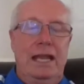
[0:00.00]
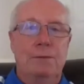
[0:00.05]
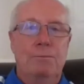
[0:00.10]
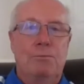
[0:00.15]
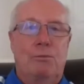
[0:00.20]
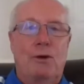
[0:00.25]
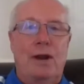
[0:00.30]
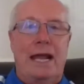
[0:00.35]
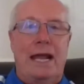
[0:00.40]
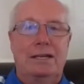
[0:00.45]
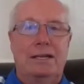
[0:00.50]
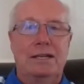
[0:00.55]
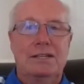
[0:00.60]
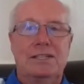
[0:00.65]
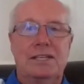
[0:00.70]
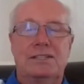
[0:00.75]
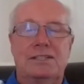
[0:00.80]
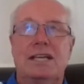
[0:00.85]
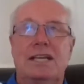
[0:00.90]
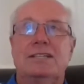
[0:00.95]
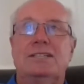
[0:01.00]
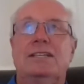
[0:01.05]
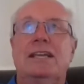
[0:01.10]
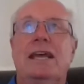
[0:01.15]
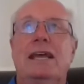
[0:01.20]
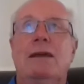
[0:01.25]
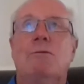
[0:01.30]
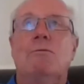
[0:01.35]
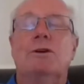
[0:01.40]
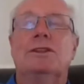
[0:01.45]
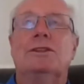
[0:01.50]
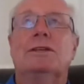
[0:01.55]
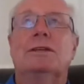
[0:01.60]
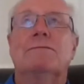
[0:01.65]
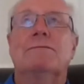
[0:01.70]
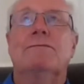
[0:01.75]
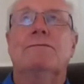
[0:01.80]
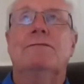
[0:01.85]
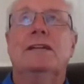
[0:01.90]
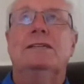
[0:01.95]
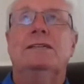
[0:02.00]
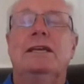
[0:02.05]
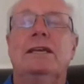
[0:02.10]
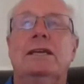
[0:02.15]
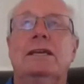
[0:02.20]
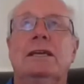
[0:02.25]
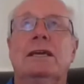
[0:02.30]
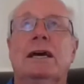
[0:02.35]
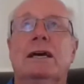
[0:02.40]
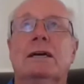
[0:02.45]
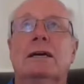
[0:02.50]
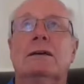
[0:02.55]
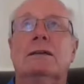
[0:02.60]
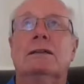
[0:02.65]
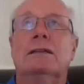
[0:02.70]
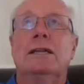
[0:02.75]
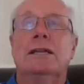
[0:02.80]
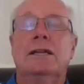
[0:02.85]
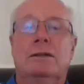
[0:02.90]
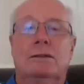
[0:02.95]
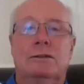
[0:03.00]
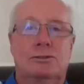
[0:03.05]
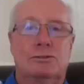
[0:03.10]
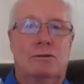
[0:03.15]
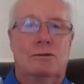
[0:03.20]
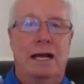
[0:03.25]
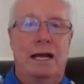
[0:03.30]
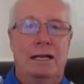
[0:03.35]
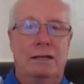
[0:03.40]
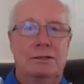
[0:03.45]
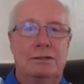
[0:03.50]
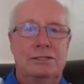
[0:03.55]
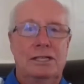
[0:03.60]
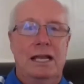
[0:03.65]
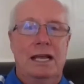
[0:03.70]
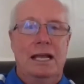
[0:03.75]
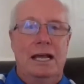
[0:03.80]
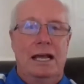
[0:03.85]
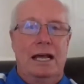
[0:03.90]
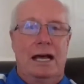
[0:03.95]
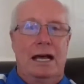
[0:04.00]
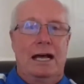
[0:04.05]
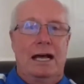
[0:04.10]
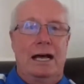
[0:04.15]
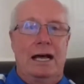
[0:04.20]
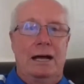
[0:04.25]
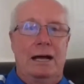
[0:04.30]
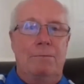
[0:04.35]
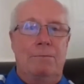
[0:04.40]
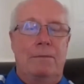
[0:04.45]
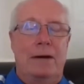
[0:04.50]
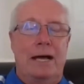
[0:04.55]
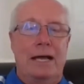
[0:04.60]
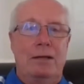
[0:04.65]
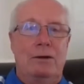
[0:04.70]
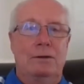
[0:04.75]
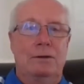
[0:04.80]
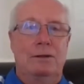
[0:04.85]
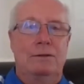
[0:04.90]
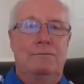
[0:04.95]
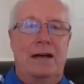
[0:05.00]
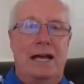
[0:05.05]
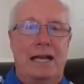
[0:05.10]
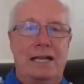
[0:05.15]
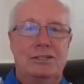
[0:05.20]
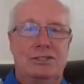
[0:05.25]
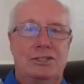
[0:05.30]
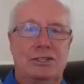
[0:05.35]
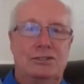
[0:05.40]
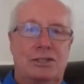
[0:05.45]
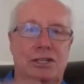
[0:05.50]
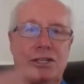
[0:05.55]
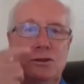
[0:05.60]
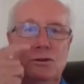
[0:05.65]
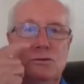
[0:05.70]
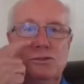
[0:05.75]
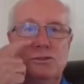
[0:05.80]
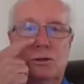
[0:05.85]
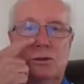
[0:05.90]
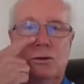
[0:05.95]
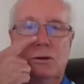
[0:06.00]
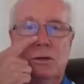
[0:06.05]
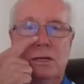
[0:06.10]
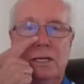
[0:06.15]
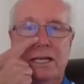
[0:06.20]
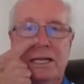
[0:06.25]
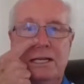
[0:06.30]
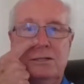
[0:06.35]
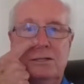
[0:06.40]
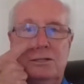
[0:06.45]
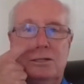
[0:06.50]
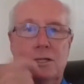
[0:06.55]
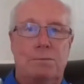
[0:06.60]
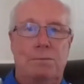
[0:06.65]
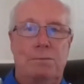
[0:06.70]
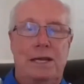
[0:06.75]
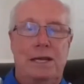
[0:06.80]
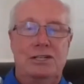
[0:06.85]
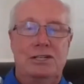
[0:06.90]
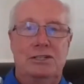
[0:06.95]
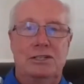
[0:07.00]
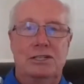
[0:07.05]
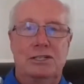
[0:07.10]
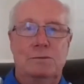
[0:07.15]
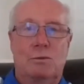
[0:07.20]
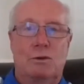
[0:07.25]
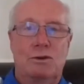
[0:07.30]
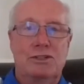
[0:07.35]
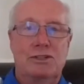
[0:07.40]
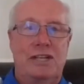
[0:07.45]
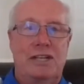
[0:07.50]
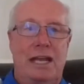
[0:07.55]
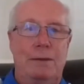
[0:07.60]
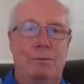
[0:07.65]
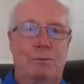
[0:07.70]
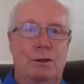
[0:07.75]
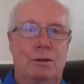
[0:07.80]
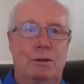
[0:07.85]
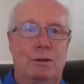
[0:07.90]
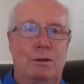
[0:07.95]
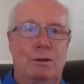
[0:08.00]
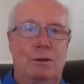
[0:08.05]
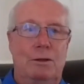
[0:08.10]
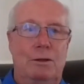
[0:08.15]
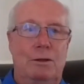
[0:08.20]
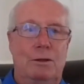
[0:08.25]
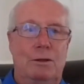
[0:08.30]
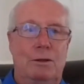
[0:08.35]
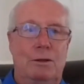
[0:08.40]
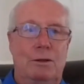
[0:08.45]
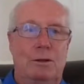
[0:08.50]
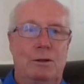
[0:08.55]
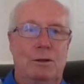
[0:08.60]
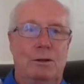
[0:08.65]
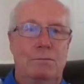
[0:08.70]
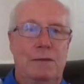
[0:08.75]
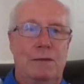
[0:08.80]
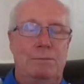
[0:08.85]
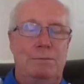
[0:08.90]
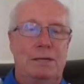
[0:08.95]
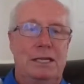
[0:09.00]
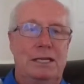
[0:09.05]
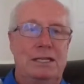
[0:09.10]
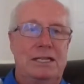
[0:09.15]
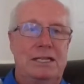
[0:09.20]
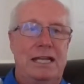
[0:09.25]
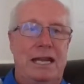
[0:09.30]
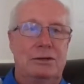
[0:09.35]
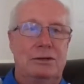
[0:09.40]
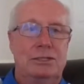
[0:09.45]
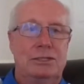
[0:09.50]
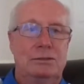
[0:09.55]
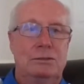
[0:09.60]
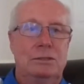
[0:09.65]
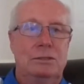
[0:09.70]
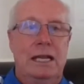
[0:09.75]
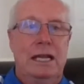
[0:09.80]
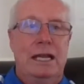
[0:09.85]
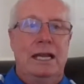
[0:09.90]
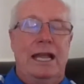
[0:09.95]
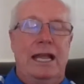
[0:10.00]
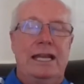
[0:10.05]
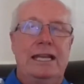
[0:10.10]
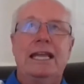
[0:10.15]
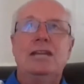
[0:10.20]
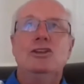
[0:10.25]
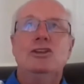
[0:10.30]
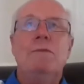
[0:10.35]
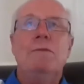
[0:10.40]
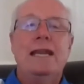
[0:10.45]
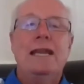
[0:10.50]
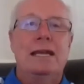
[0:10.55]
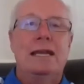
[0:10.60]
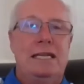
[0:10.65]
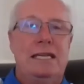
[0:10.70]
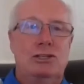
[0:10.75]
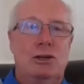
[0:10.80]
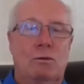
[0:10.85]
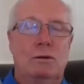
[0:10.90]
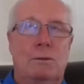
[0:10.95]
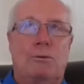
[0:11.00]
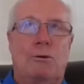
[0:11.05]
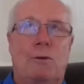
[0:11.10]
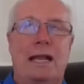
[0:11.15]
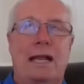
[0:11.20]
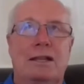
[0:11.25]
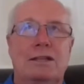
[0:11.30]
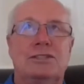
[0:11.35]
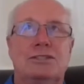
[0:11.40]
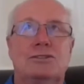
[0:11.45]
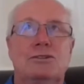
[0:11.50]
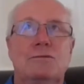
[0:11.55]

In practice, as I say, with conflicting clinical trials, my own advice is to use it early until the patient is more stable. Again, you may not total paralysis,